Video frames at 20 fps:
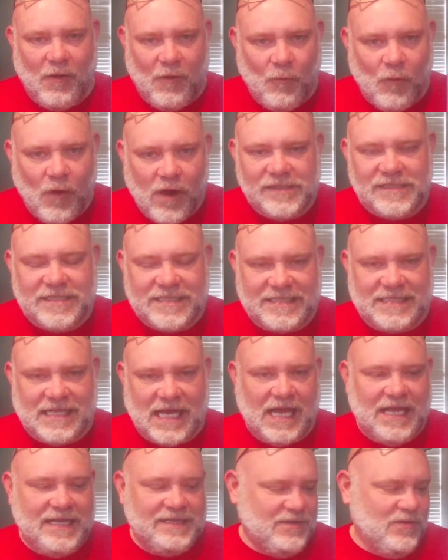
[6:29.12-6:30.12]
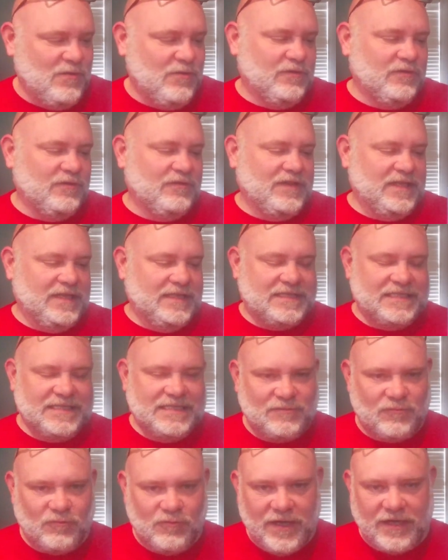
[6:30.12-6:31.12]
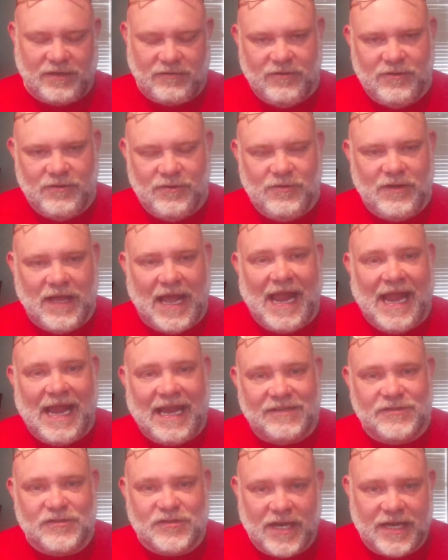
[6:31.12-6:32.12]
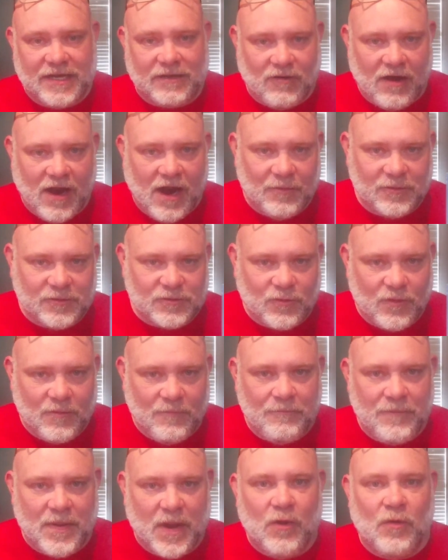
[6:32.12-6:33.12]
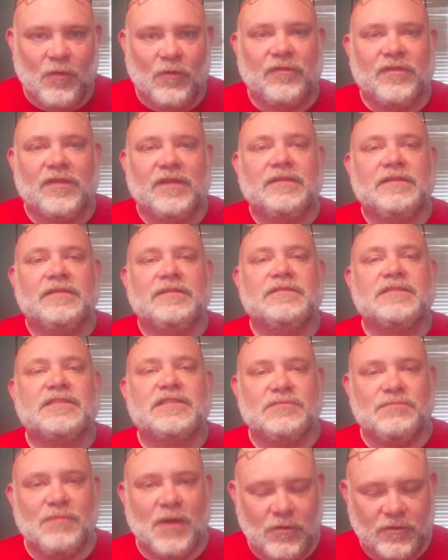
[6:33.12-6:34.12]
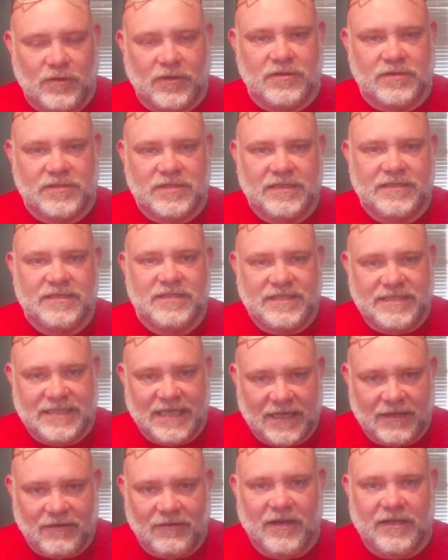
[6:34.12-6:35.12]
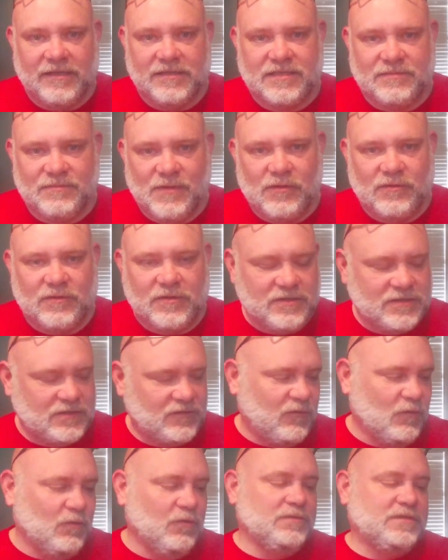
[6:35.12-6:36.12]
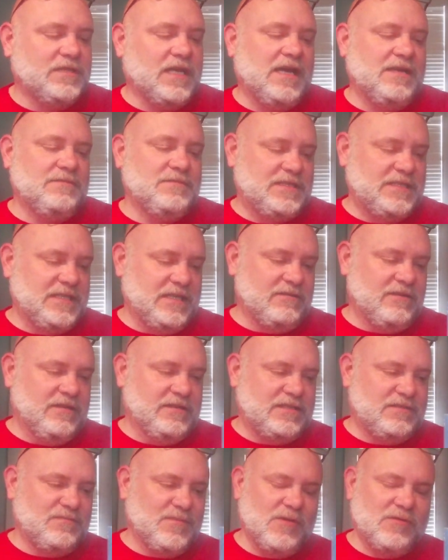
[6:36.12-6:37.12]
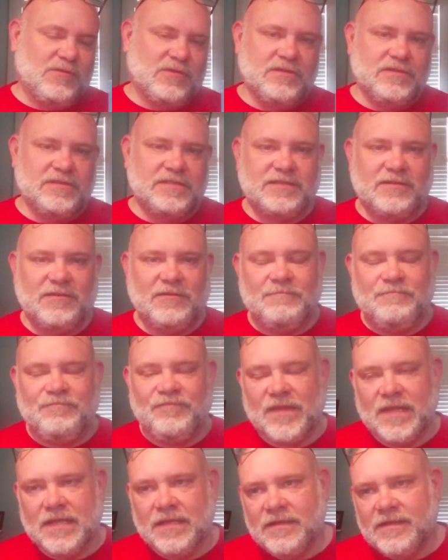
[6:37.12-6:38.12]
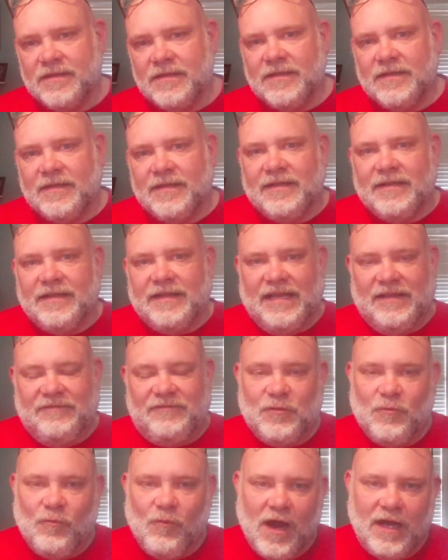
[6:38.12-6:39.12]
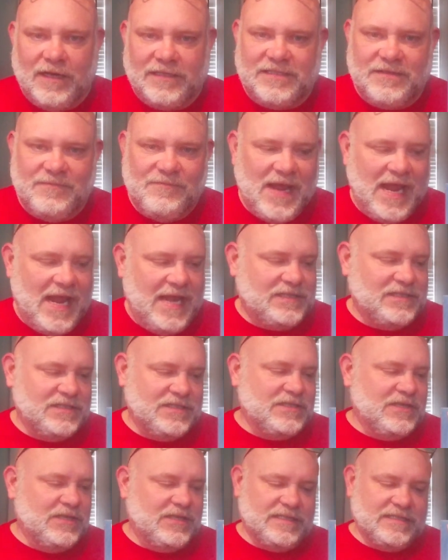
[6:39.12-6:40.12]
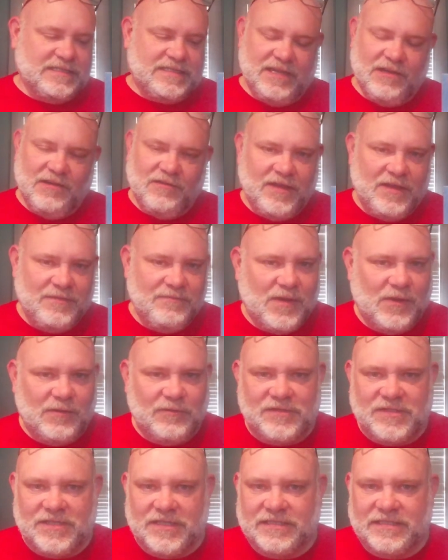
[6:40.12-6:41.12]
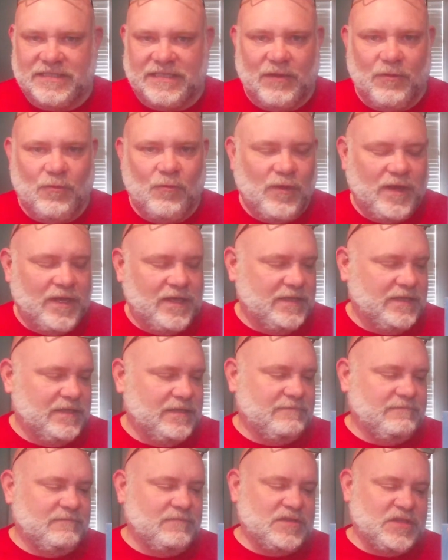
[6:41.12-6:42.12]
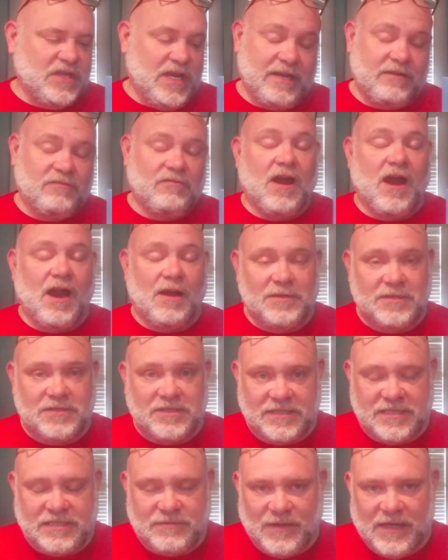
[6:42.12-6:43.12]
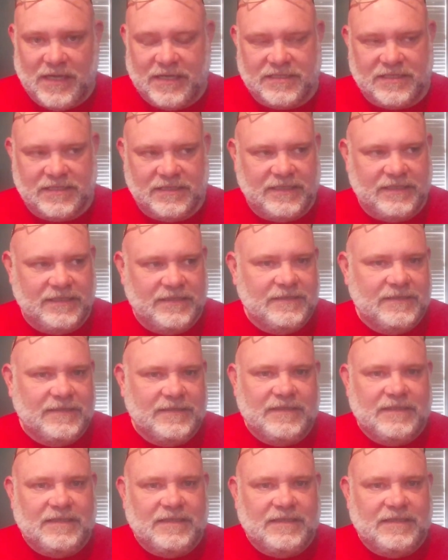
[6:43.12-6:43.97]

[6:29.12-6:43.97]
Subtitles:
one side note on this is Rick Rude and Jake Roberts were both smokers, cigarette smokers, full-time cigarette smokers, so if you watch the matches, you can tell they both just get winded. Jake Roberts especially.